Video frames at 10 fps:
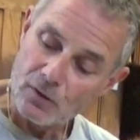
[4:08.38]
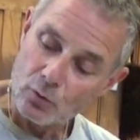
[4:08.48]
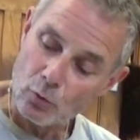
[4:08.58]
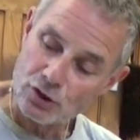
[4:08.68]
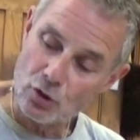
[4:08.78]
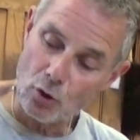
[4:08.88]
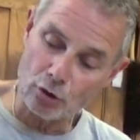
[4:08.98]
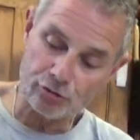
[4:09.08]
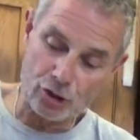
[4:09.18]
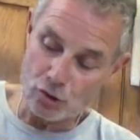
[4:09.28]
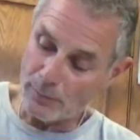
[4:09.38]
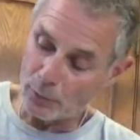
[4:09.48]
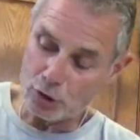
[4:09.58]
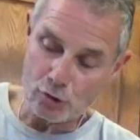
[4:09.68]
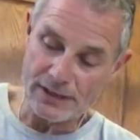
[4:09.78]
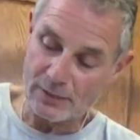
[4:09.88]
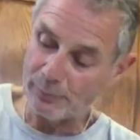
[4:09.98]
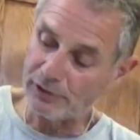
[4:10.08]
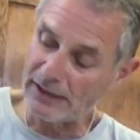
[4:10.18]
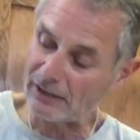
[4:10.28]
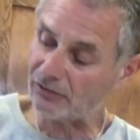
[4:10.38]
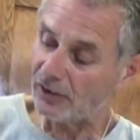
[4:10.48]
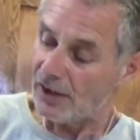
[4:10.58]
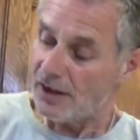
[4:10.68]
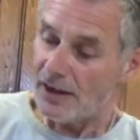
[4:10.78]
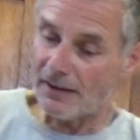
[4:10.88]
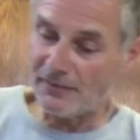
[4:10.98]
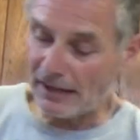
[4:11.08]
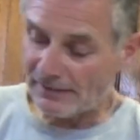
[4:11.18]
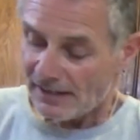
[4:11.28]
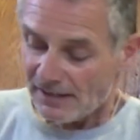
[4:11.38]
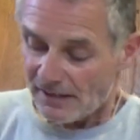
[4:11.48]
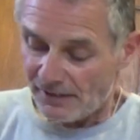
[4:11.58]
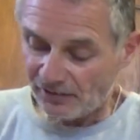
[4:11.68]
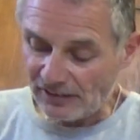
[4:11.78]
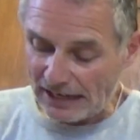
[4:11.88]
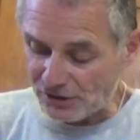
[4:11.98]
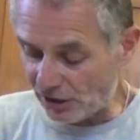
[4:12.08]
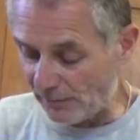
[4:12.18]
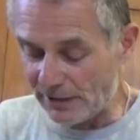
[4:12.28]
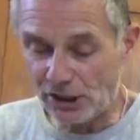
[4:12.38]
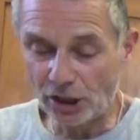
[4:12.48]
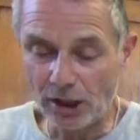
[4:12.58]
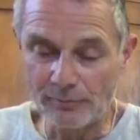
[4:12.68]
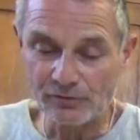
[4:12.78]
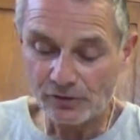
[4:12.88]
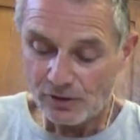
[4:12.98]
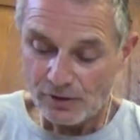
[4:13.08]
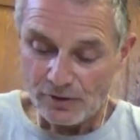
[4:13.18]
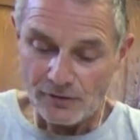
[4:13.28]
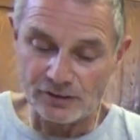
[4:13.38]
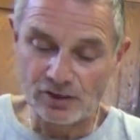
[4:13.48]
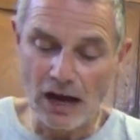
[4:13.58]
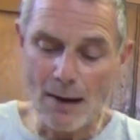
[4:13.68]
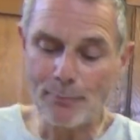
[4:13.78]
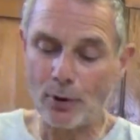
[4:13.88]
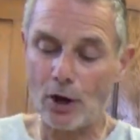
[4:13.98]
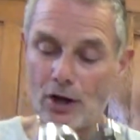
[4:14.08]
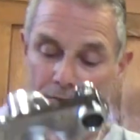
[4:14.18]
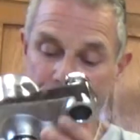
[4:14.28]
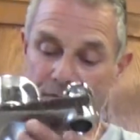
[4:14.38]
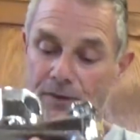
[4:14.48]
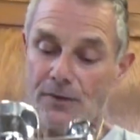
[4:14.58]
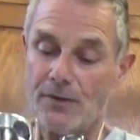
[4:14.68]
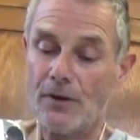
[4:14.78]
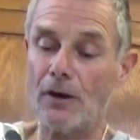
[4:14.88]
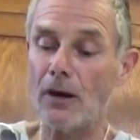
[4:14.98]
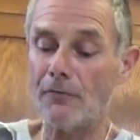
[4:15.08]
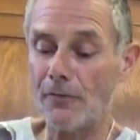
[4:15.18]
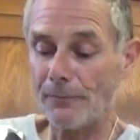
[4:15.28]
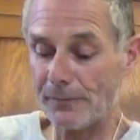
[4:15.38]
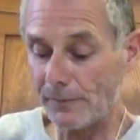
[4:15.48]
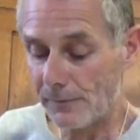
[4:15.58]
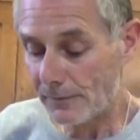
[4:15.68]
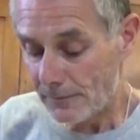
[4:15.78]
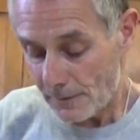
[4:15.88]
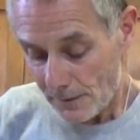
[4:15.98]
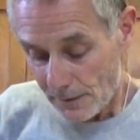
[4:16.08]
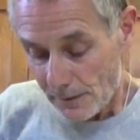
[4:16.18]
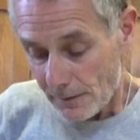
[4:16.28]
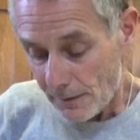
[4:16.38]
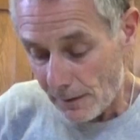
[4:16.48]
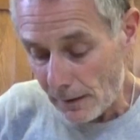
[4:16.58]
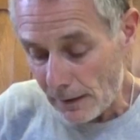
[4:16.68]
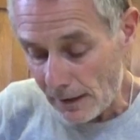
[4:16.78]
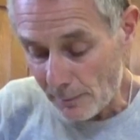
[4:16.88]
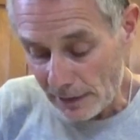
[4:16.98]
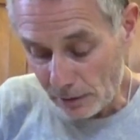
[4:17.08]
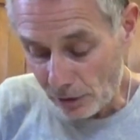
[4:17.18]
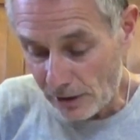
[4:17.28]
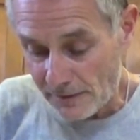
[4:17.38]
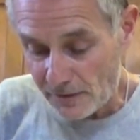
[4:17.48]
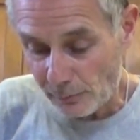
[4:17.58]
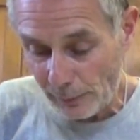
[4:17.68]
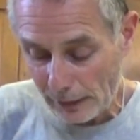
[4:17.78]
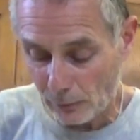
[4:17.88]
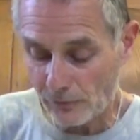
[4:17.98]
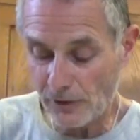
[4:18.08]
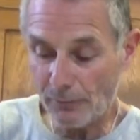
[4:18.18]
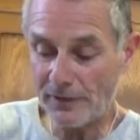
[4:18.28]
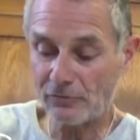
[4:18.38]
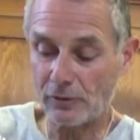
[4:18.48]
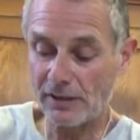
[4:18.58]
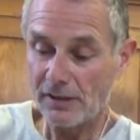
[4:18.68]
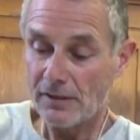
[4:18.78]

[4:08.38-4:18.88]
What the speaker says: which holds the triple tree in place. And then this actually becomes the top part of, am I looking at this backwards? Nope, that's right.